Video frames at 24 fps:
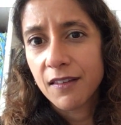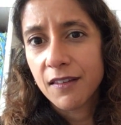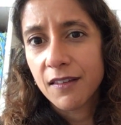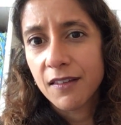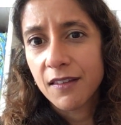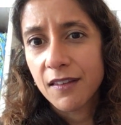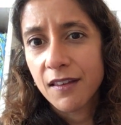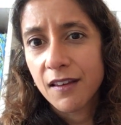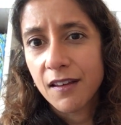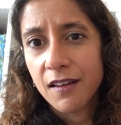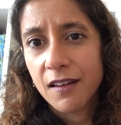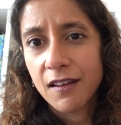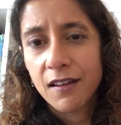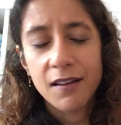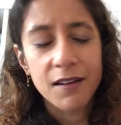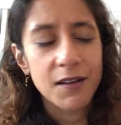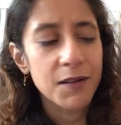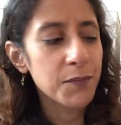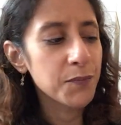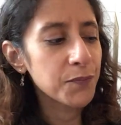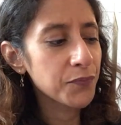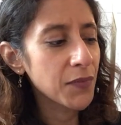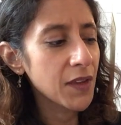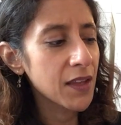the
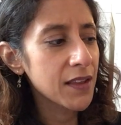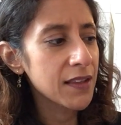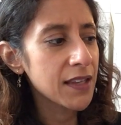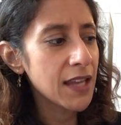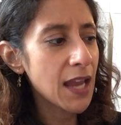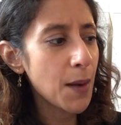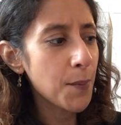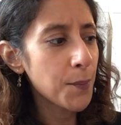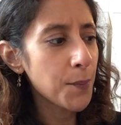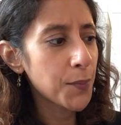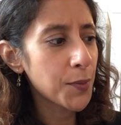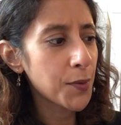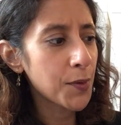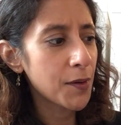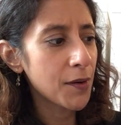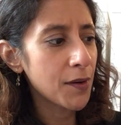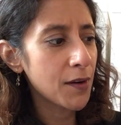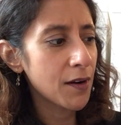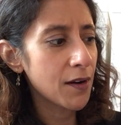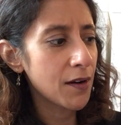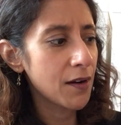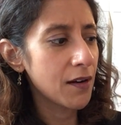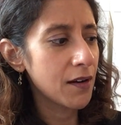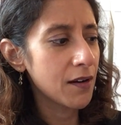Emperor,
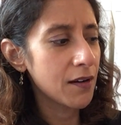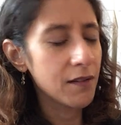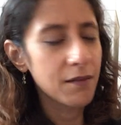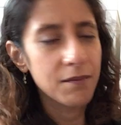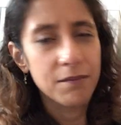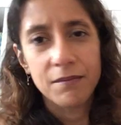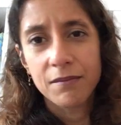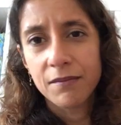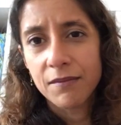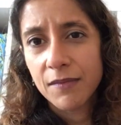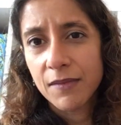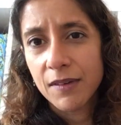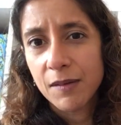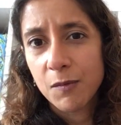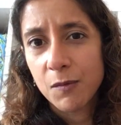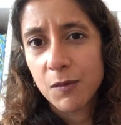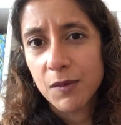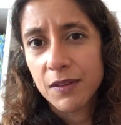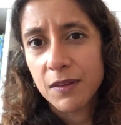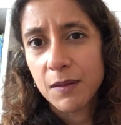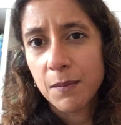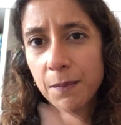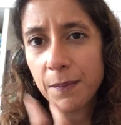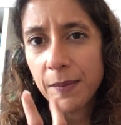and
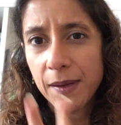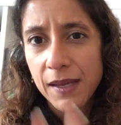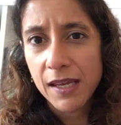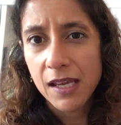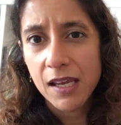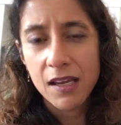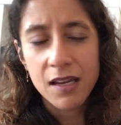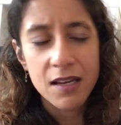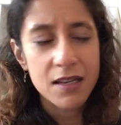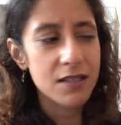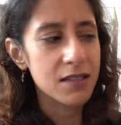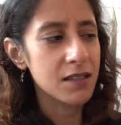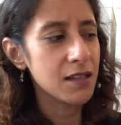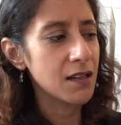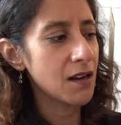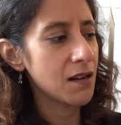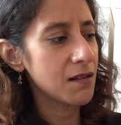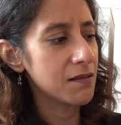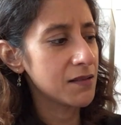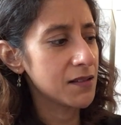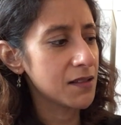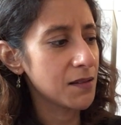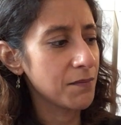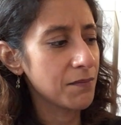with the beard, you know,
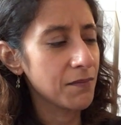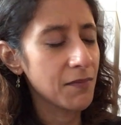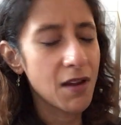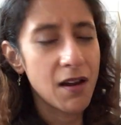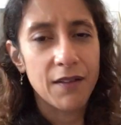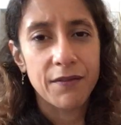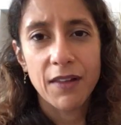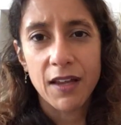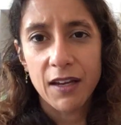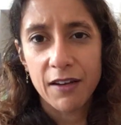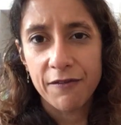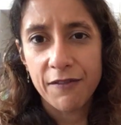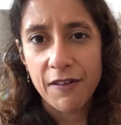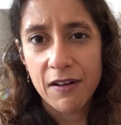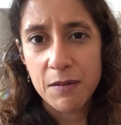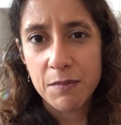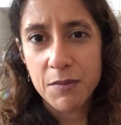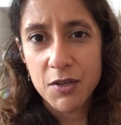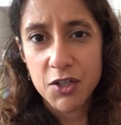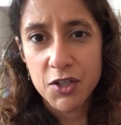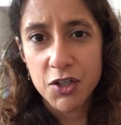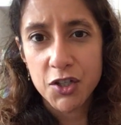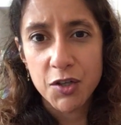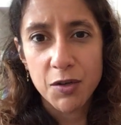some kind of like a very
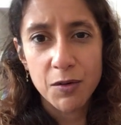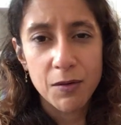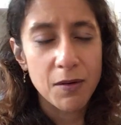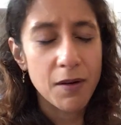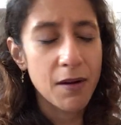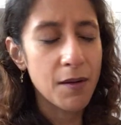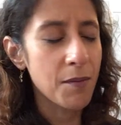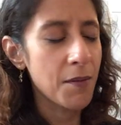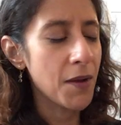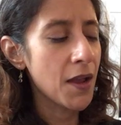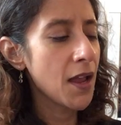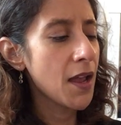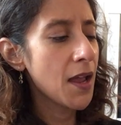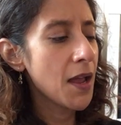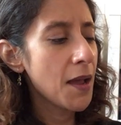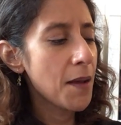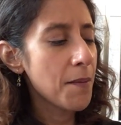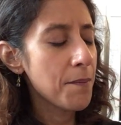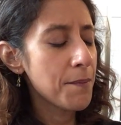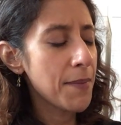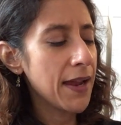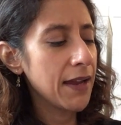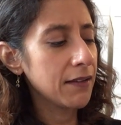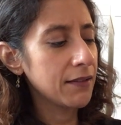mature
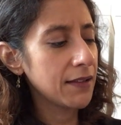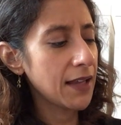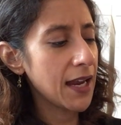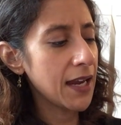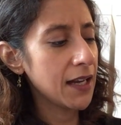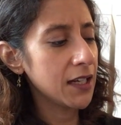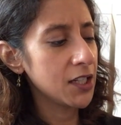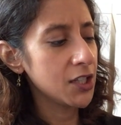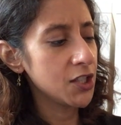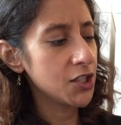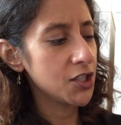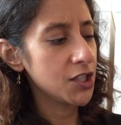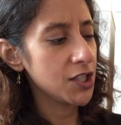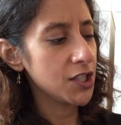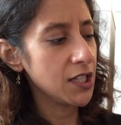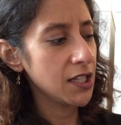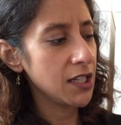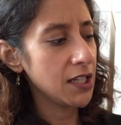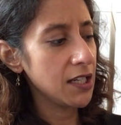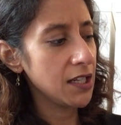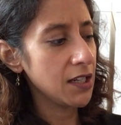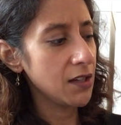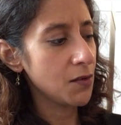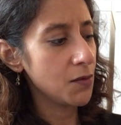male
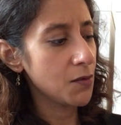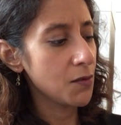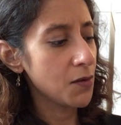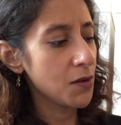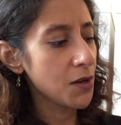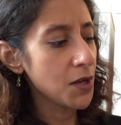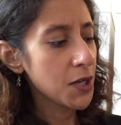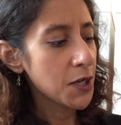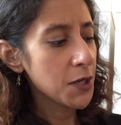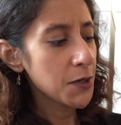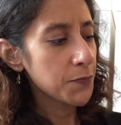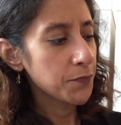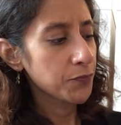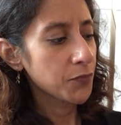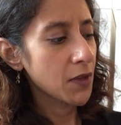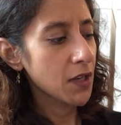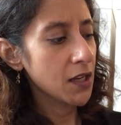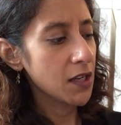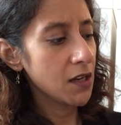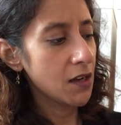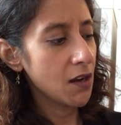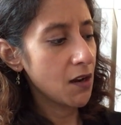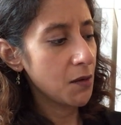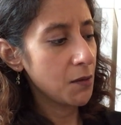energy. Or,
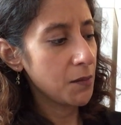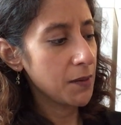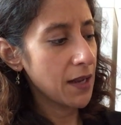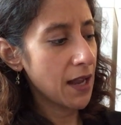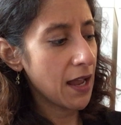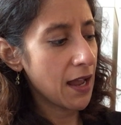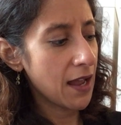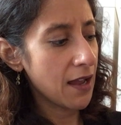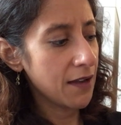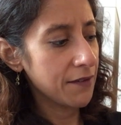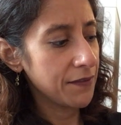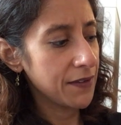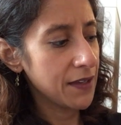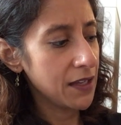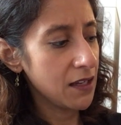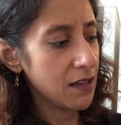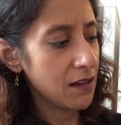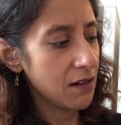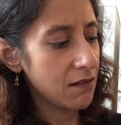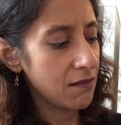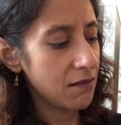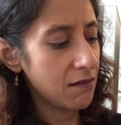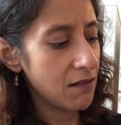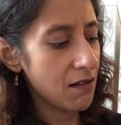you know, we have
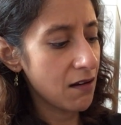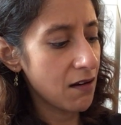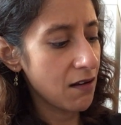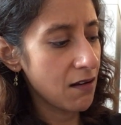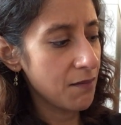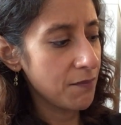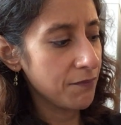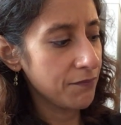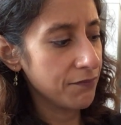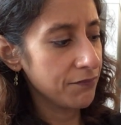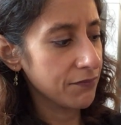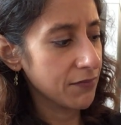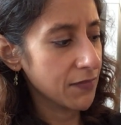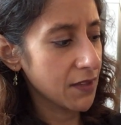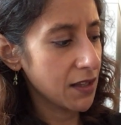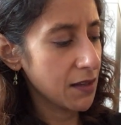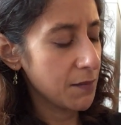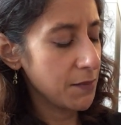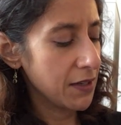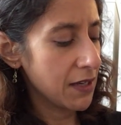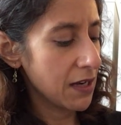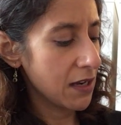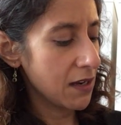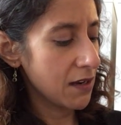here,
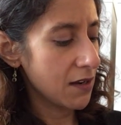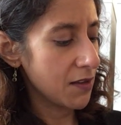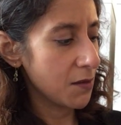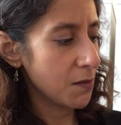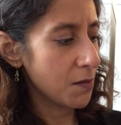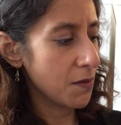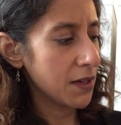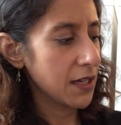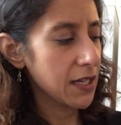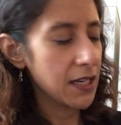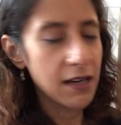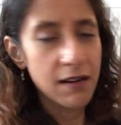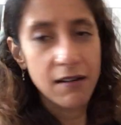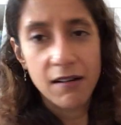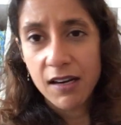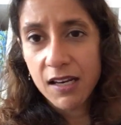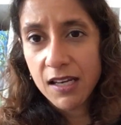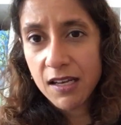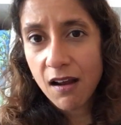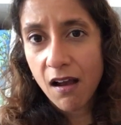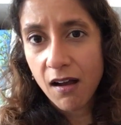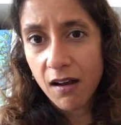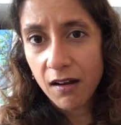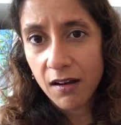let me get another one here, a
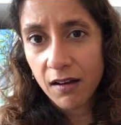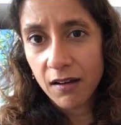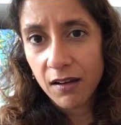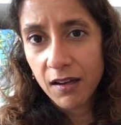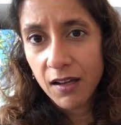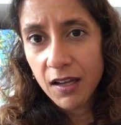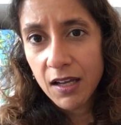young